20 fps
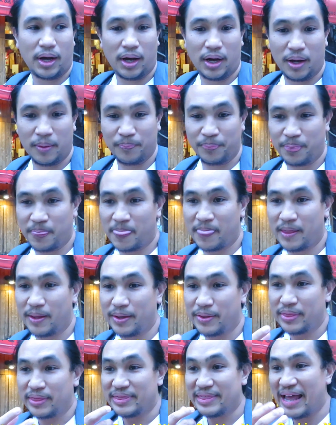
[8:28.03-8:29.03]
Um,
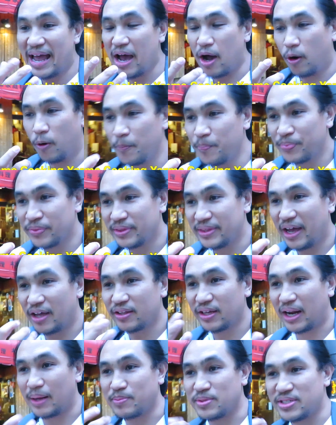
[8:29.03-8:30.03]
now,
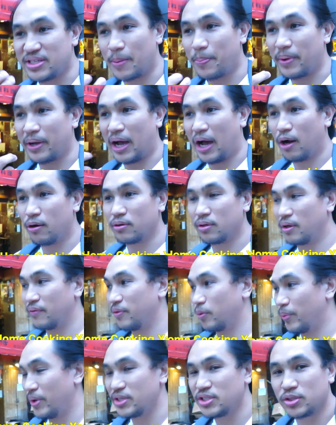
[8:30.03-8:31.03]
now that I'm stepping out
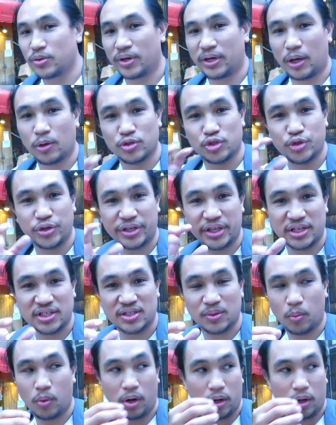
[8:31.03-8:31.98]
of the restaurant, I was drinking some